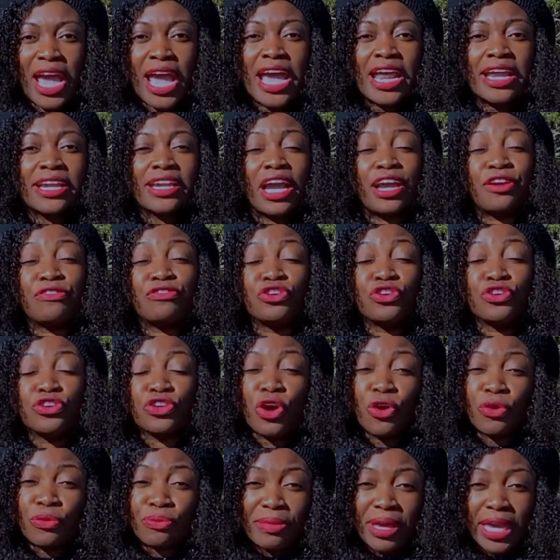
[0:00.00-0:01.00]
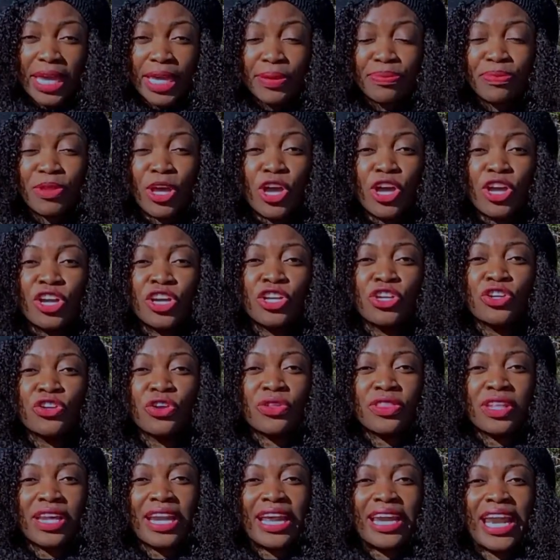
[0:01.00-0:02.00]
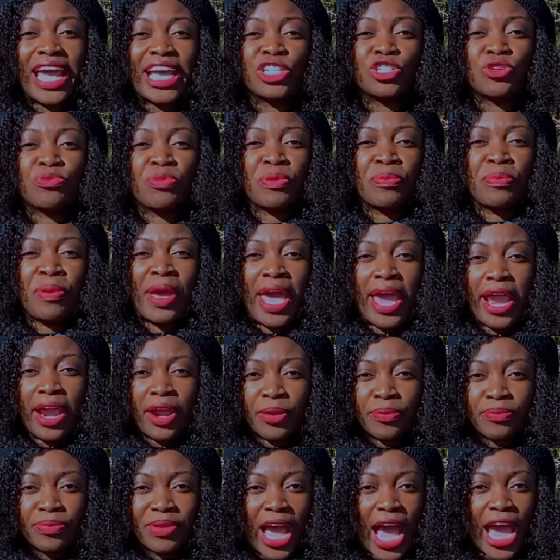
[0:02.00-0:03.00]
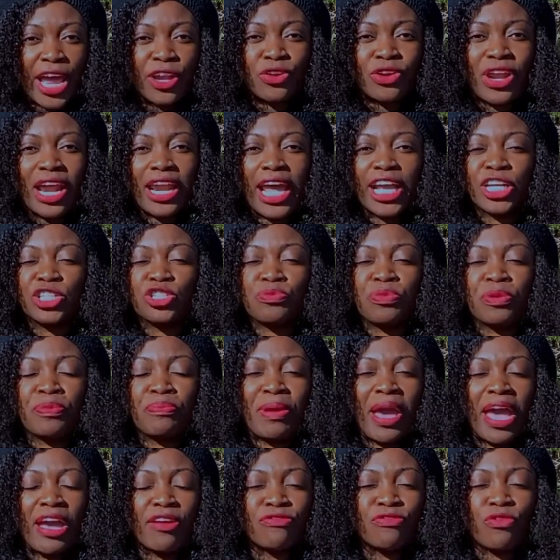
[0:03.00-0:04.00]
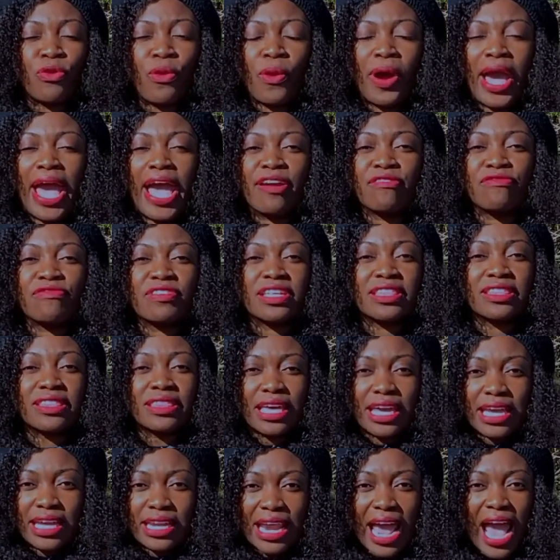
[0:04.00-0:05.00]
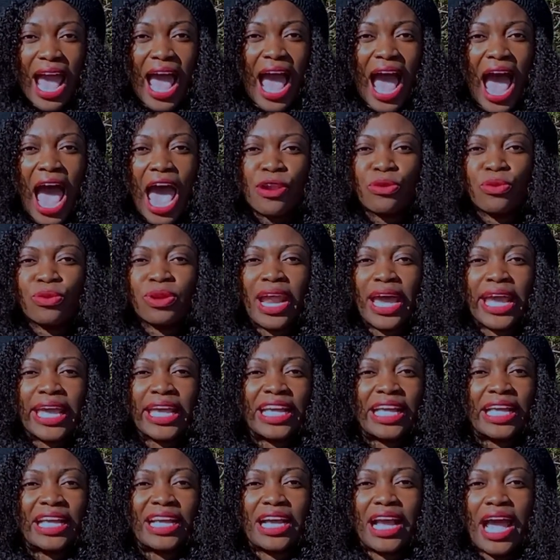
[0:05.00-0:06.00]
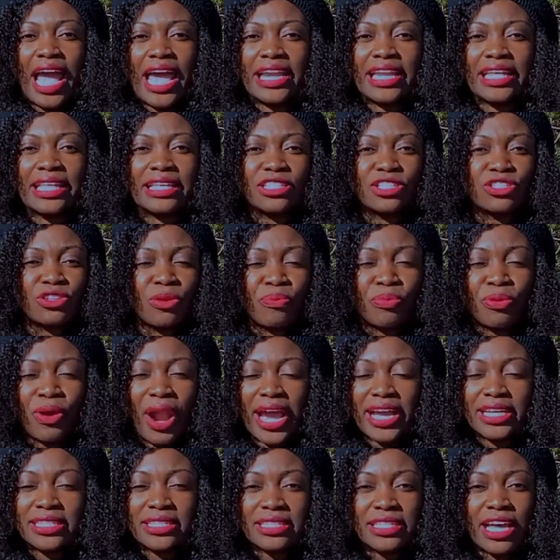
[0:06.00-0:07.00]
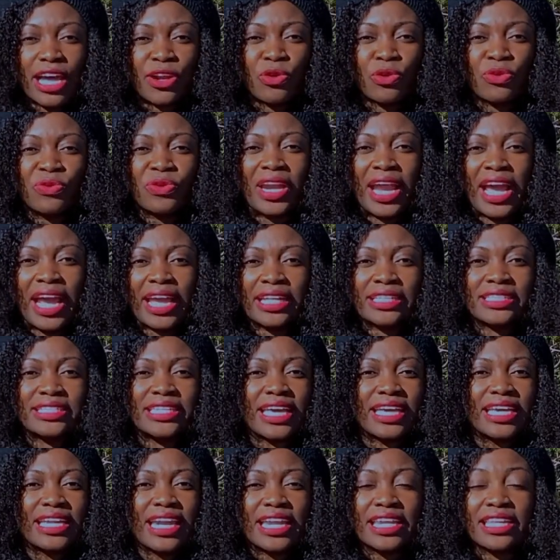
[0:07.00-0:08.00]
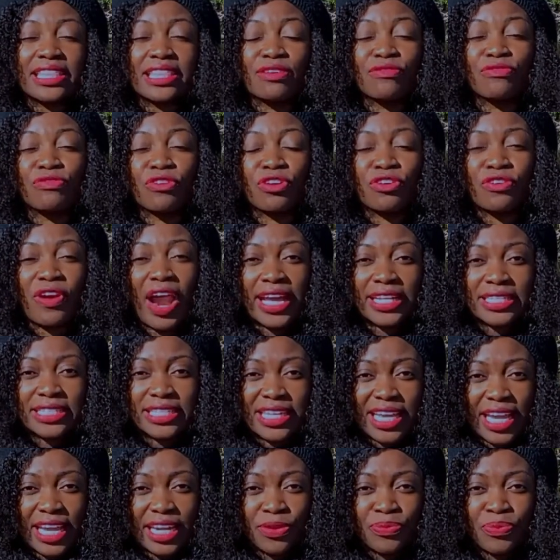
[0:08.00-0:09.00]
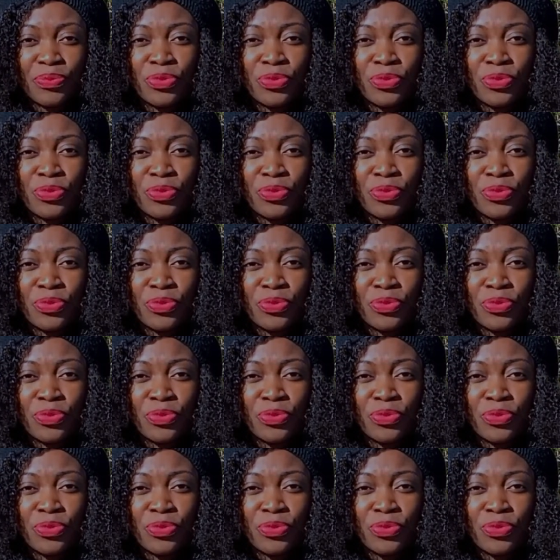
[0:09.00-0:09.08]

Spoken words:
Now, if you know me, you know that I like to prepare. I like to prepare for everything. I don't like any surprises. I don't like taking anything for granted.